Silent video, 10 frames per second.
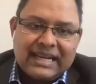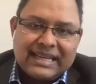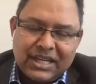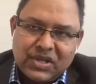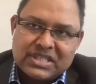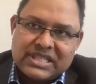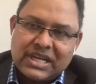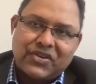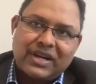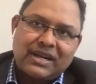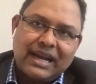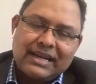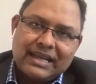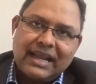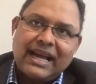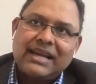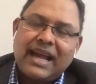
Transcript: now. I'll tell you a secret. I'll tell.